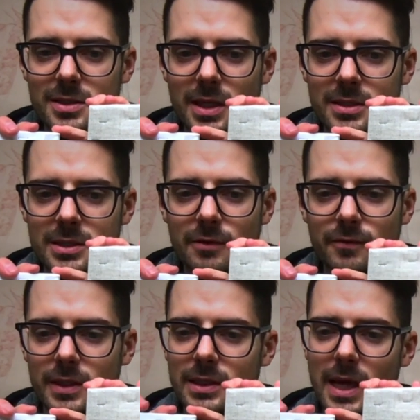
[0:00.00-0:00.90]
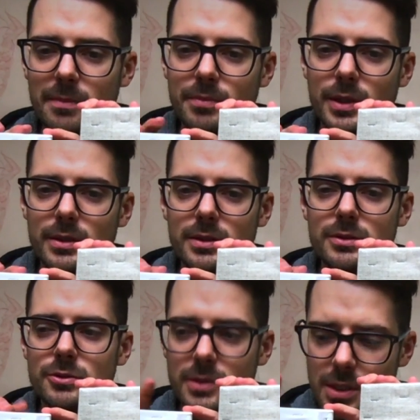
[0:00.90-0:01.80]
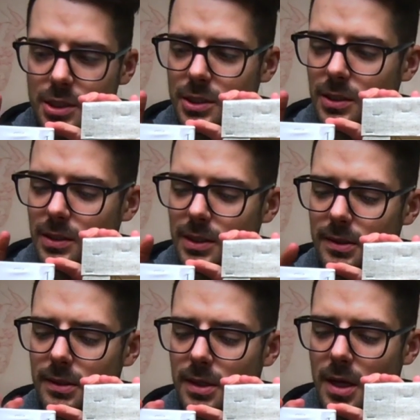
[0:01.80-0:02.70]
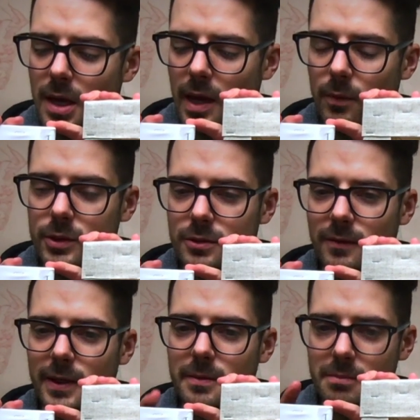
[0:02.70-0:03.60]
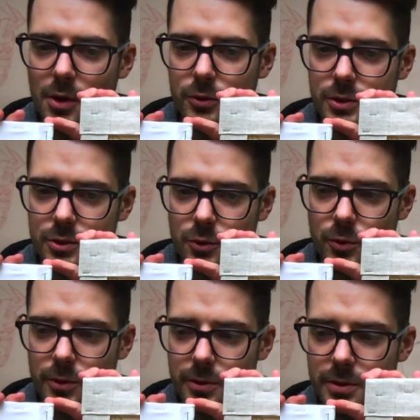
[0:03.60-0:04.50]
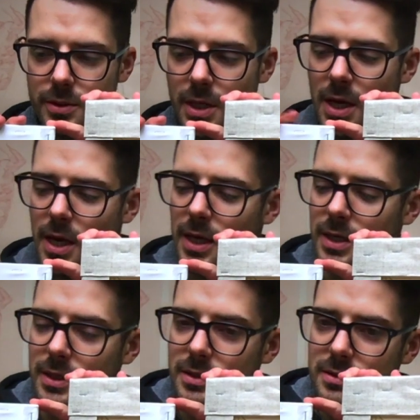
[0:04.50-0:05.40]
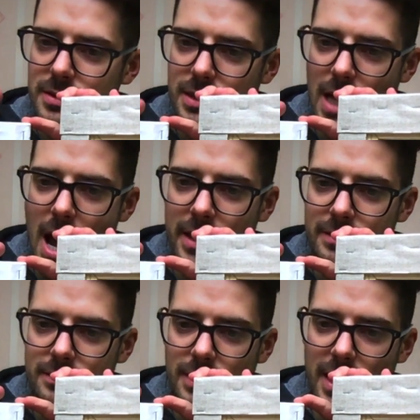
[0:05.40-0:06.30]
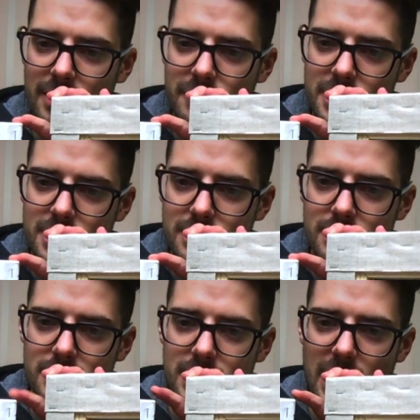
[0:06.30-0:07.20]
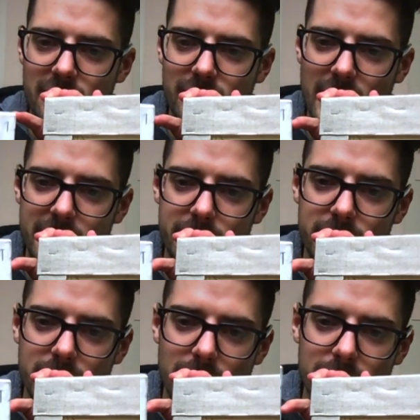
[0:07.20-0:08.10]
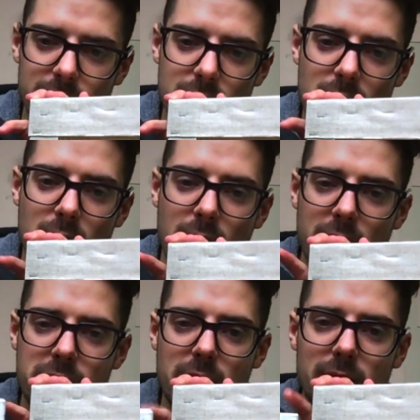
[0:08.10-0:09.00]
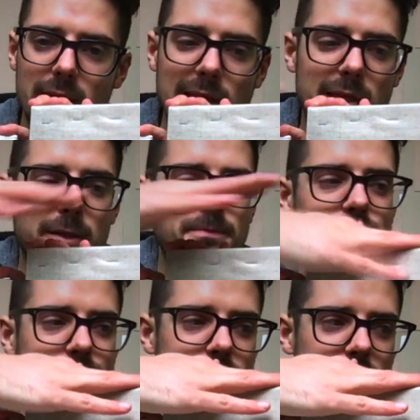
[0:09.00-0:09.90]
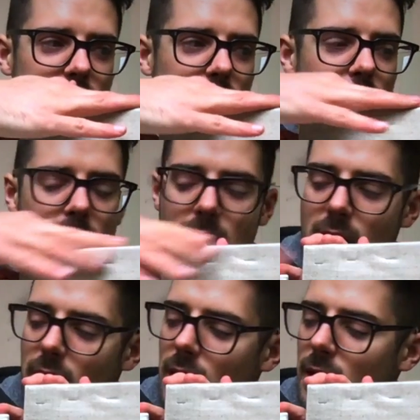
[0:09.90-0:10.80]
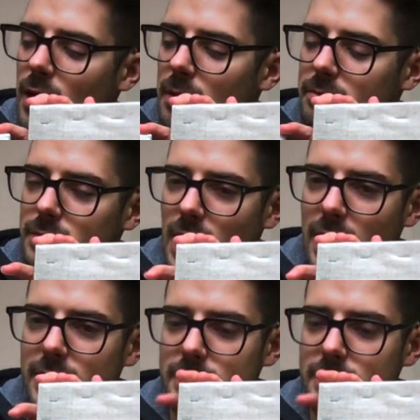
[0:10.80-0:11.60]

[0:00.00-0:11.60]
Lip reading: and stuff like that, but traditionally and what you'll find in most stores is cotton canvas, this kind of lighter color, and then linen. Cotton is